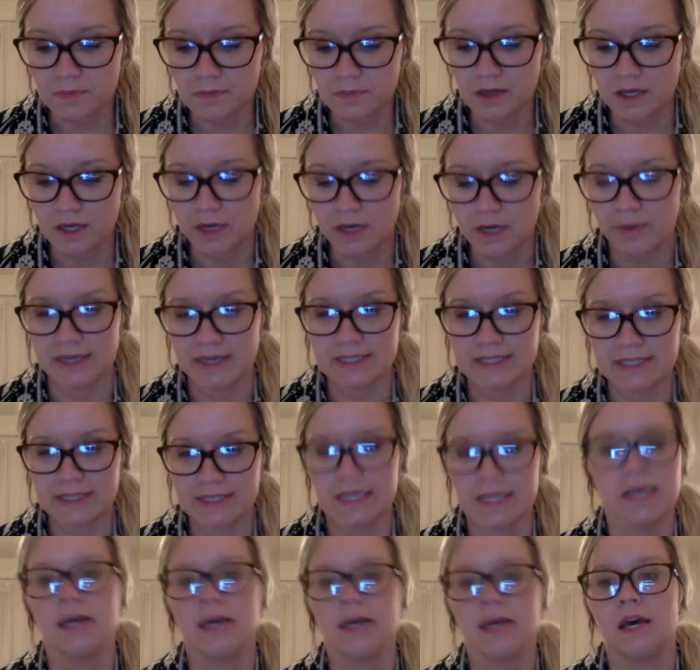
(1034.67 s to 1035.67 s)

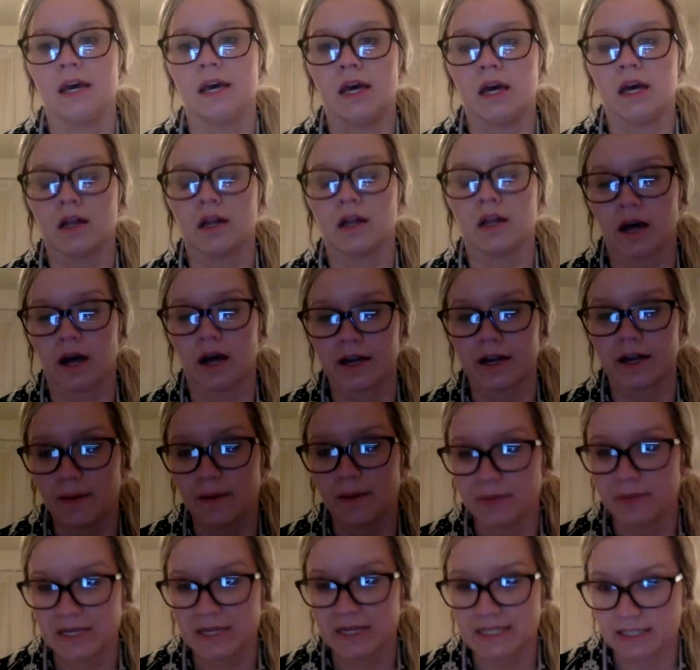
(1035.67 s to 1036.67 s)
Anyways, a lot of
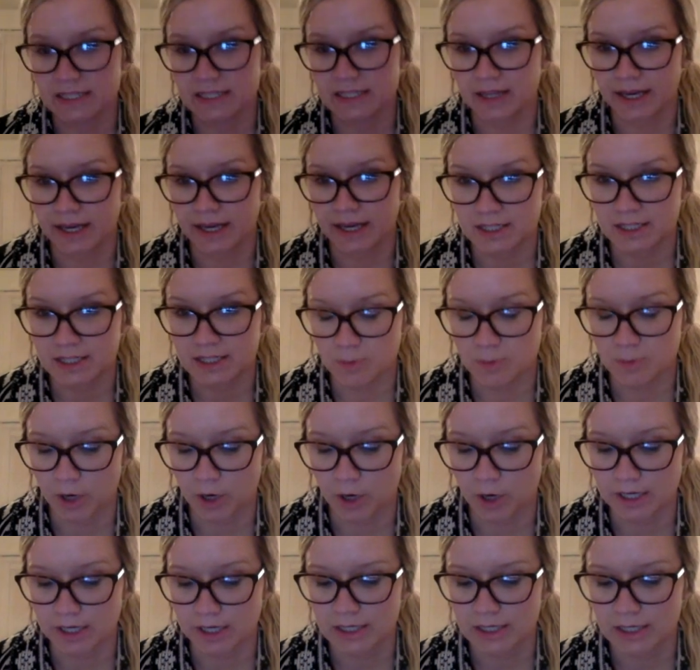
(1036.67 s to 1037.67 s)
companies neglect this
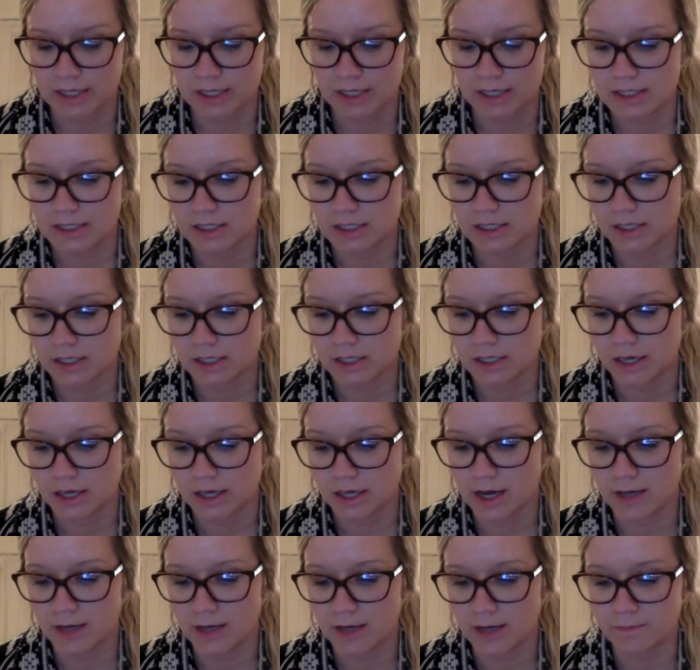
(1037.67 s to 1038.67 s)
market.
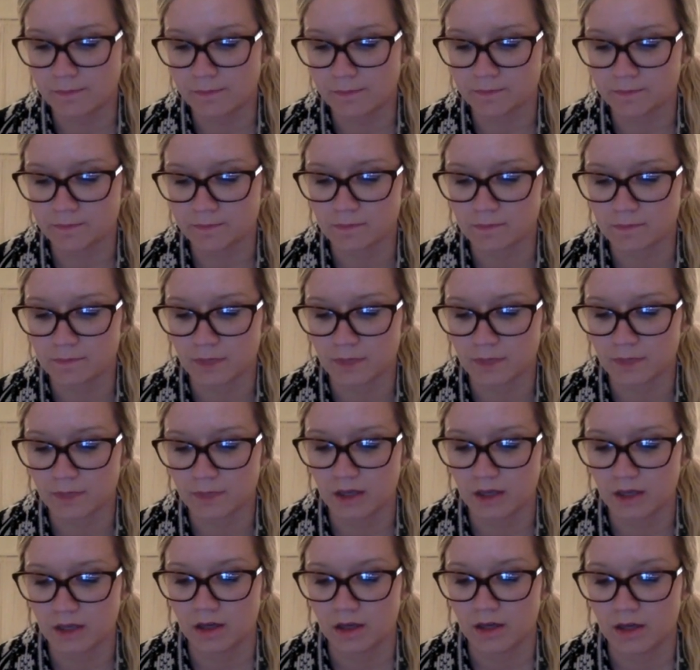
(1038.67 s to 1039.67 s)
And
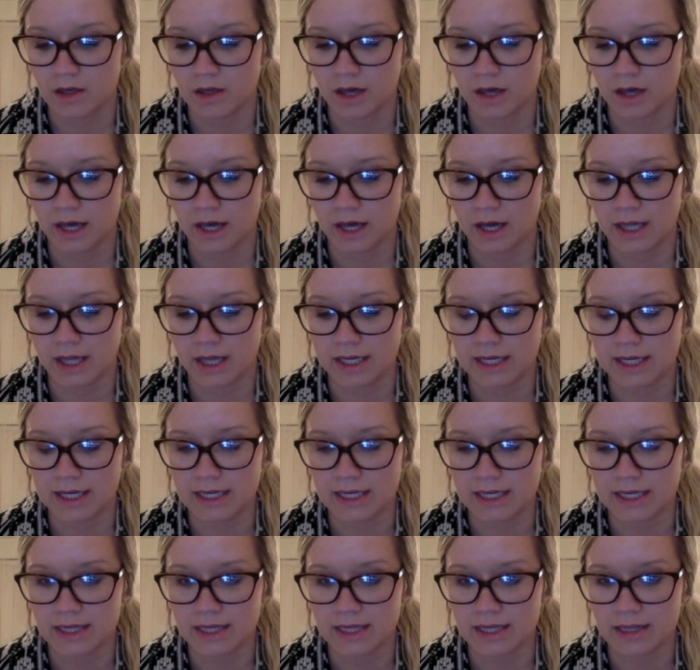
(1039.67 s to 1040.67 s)

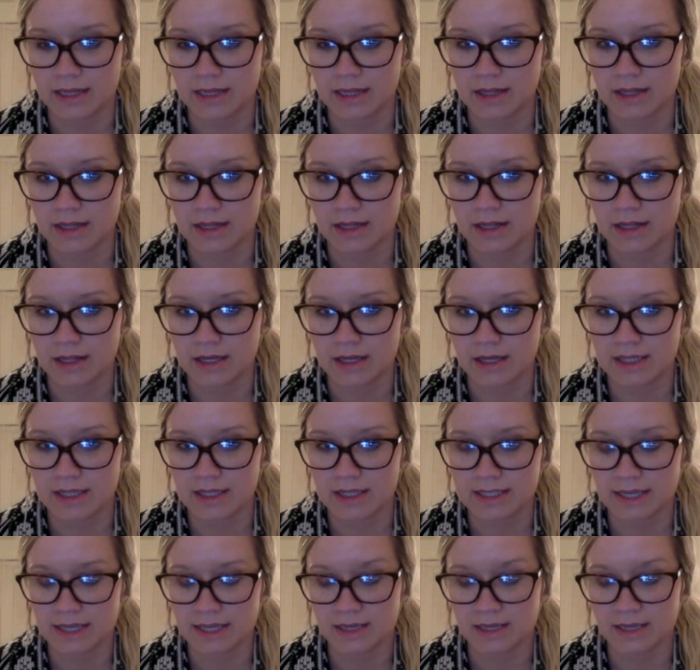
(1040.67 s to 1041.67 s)
he
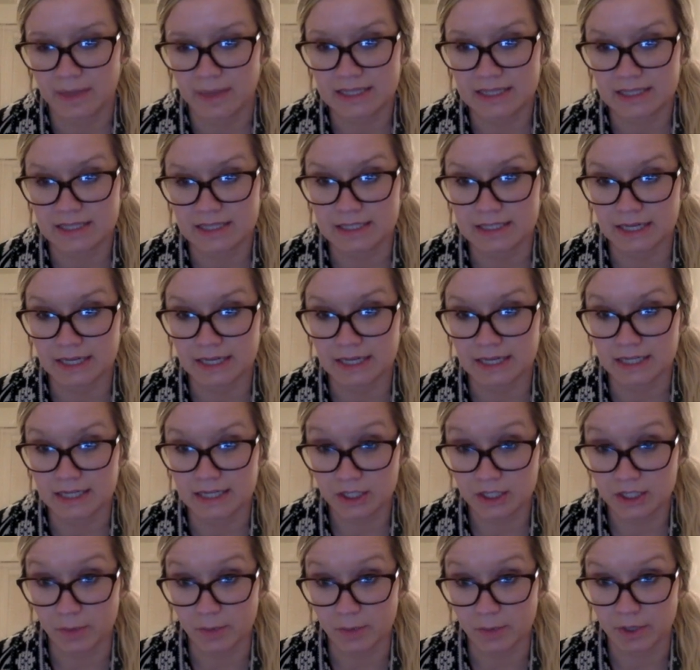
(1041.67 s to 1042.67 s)
basically said it's
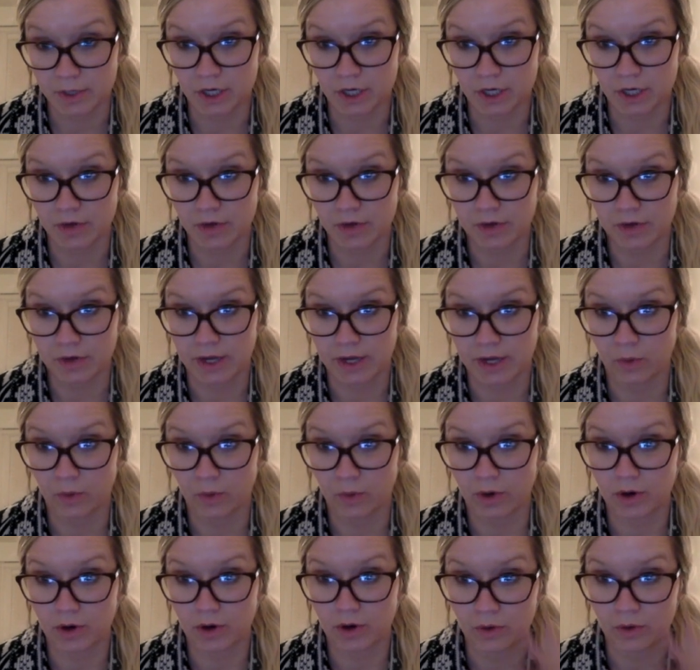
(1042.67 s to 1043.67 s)
stupid, like
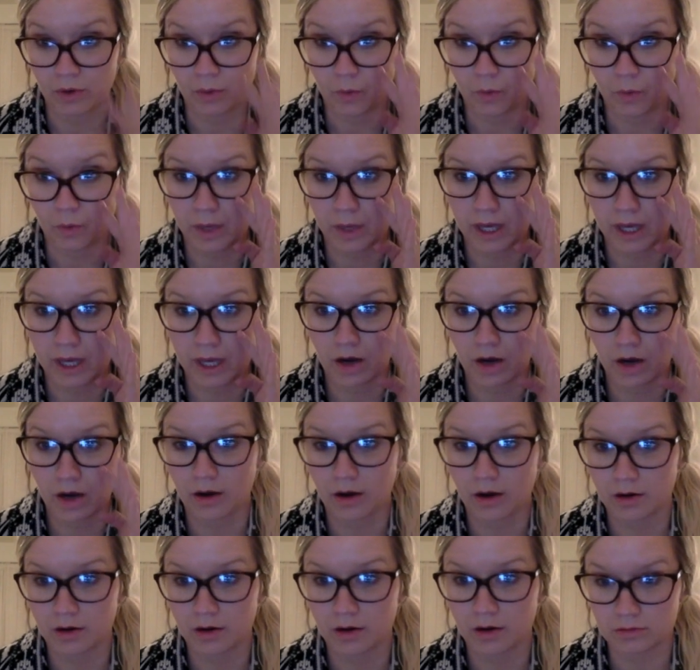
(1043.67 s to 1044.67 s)
we're
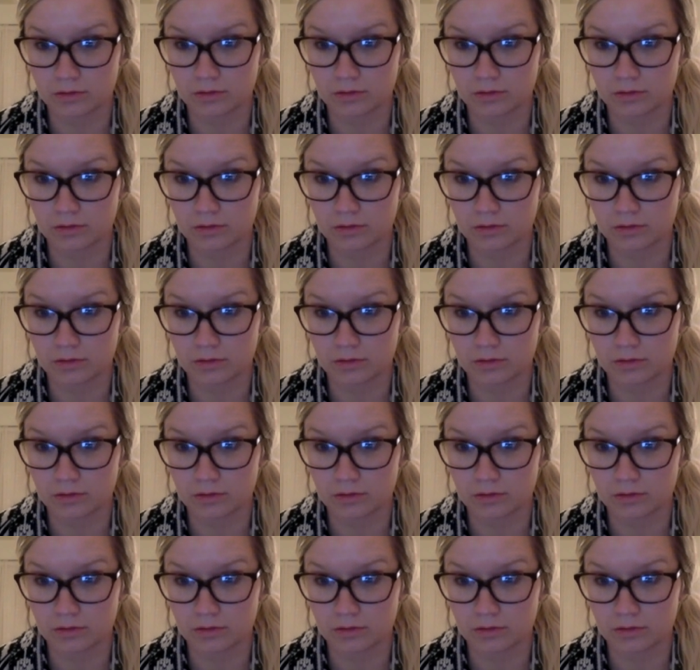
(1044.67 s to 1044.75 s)
going